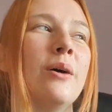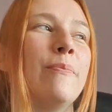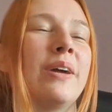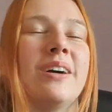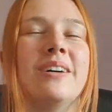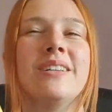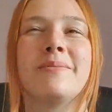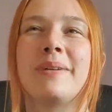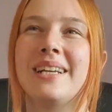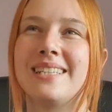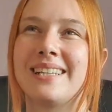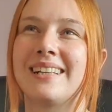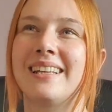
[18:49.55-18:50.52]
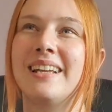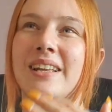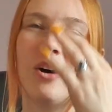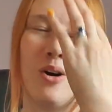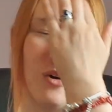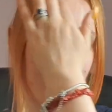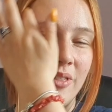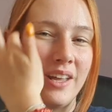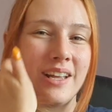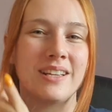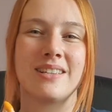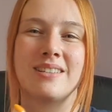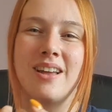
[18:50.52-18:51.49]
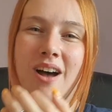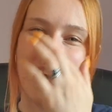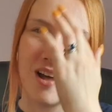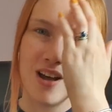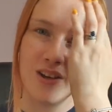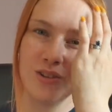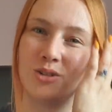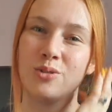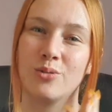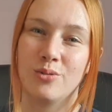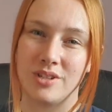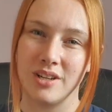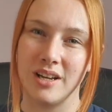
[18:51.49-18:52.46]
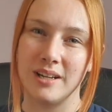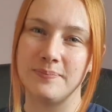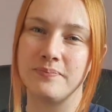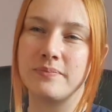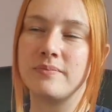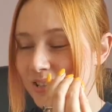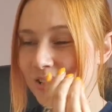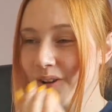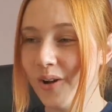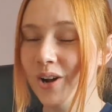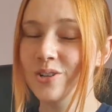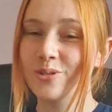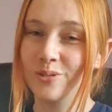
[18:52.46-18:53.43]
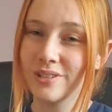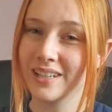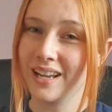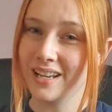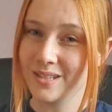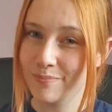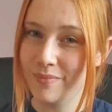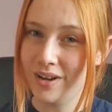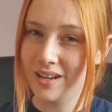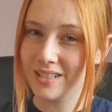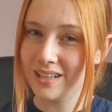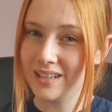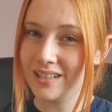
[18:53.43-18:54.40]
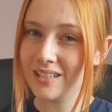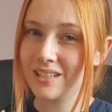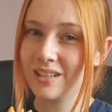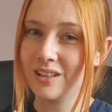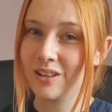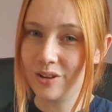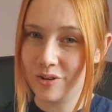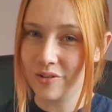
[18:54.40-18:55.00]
Because basically the whole thing is her daughter, so her daughter gets murdered so that the